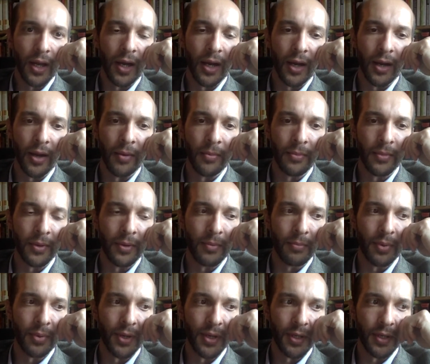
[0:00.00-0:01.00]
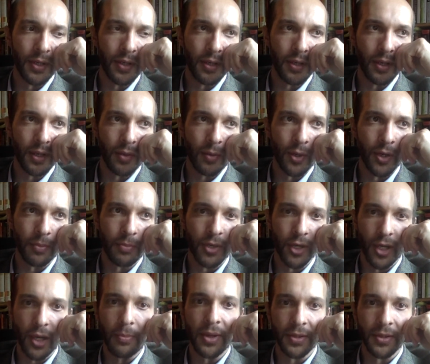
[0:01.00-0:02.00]
Um, but I want to
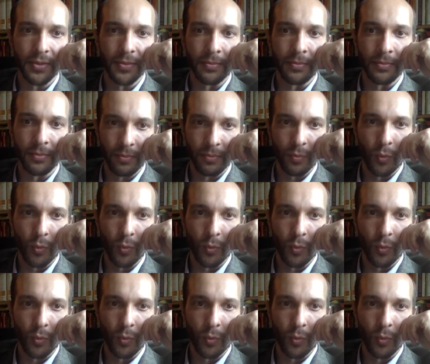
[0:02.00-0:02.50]
pick up on